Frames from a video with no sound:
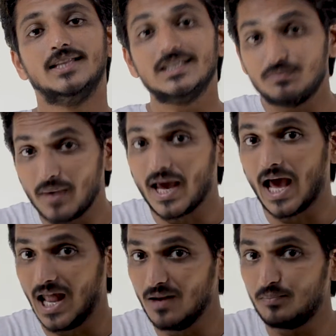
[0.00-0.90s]
this may
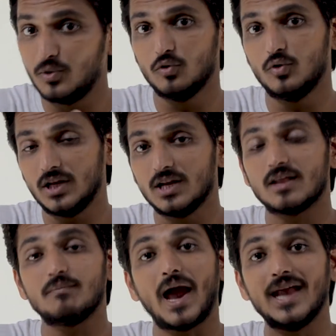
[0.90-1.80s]
help you in
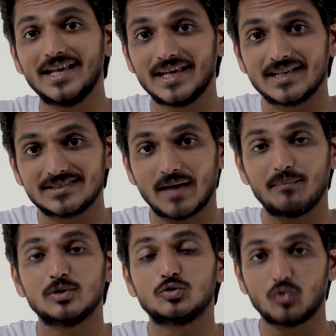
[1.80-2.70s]
remaining
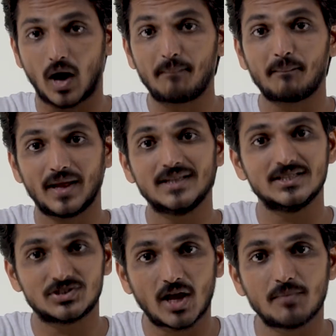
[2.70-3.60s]
examples to apply
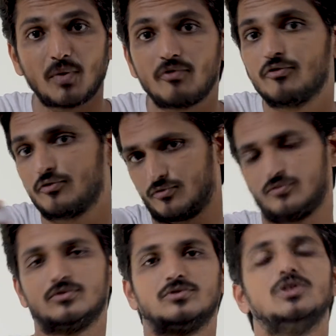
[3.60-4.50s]
this type of
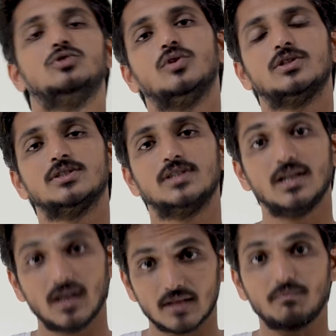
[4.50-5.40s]
situations
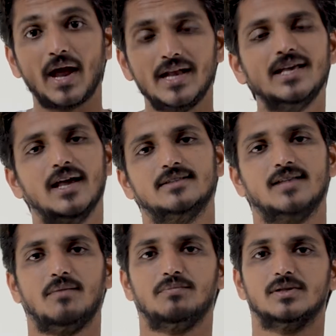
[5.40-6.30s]
in remaining
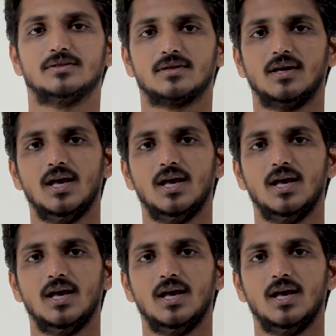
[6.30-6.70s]
examples